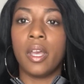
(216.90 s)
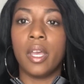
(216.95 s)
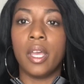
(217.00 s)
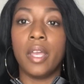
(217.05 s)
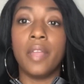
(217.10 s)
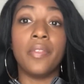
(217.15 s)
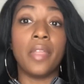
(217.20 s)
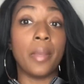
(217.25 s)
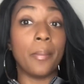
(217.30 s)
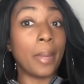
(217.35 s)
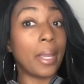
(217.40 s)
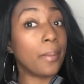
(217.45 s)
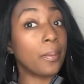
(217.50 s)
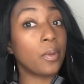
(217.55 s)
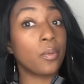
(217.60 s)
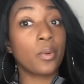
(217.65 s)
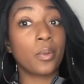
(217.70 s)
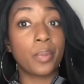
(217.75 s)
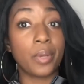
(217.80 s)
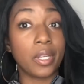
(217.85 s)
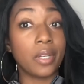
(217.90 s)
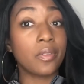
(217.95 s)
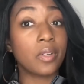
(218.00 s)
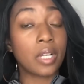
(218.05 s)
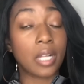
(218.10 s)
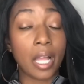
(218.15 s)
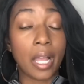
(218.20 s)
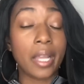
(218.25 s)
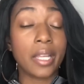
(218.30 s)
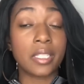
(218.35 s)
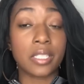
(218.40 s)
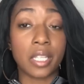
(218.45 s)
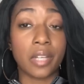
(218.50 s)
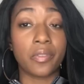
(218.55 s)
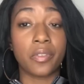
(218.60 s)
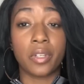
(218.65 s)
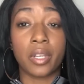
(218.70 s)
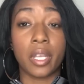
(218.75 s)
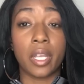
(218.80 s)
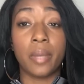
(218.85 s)
And they may be repeated clients
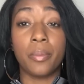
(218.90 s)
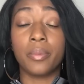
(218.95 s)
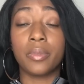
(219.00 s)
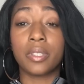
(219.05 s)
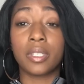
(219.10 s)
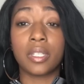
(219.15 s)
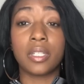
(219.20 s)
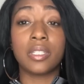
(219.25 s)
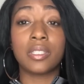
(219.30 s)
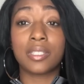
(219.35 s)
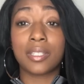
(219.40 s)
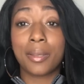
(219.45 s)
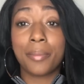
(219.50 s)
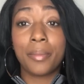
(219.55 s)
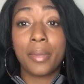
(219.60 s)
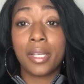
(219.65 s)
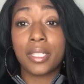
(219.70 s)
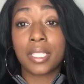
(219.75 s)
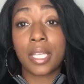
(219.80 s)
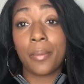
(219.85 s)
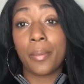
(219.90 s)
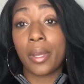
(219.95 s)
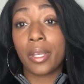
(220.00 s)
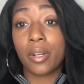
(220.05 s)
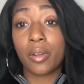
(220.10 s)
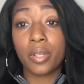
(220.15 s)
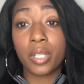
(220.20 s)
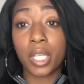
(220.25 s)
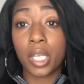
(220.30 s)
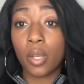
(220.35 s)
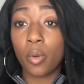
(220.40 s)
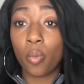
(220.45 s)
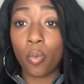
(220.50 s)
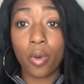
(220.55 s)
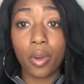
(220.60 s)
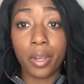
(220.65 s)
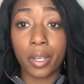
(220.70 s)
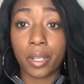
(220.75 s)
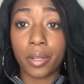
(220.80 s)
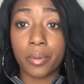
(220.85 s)
after that. But then some months I might only get
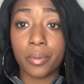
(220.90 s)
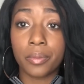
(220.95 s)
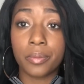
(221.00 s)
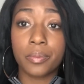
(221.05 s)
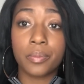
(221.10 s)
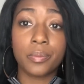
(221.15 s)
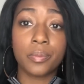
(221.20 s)
1.